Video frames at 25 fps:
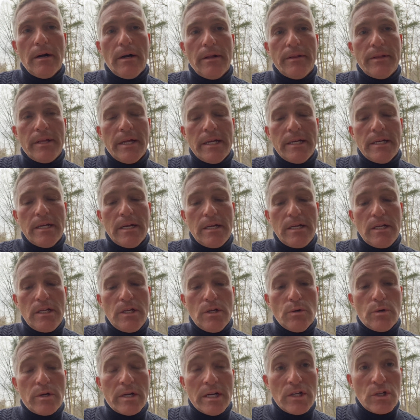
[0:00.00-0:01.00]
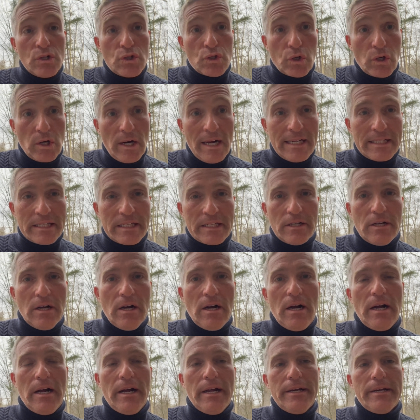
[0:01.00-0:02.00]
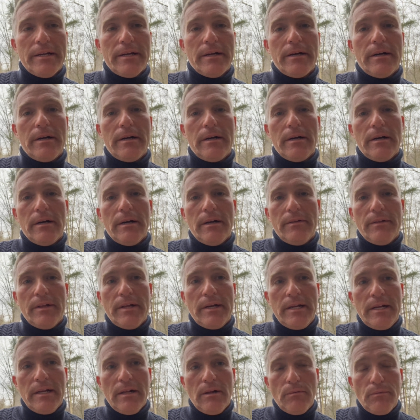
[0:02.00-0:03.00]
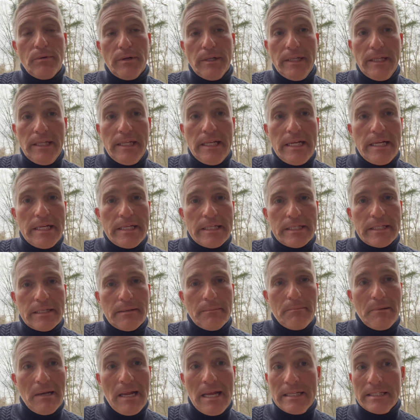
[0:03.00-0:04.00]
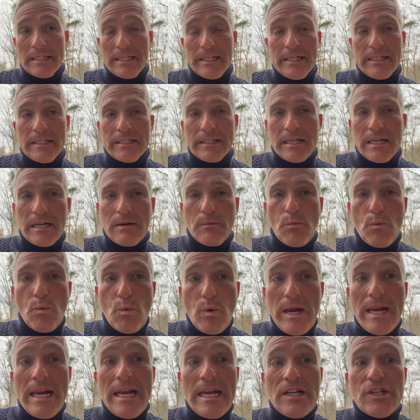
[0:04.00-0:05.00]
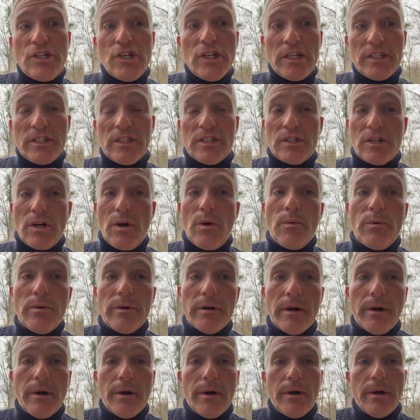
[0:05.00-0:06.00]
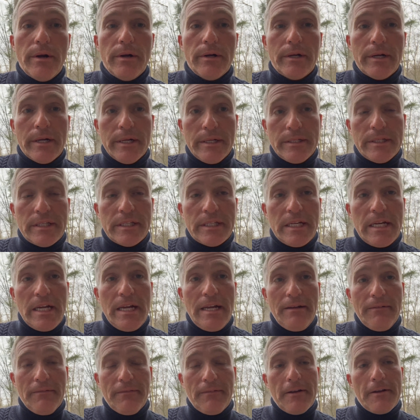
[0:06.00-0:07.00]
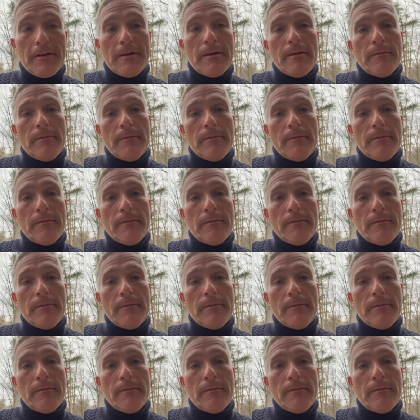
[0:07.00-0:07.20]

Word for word: then you can trust God that he'll release blessings that we just don't conceive.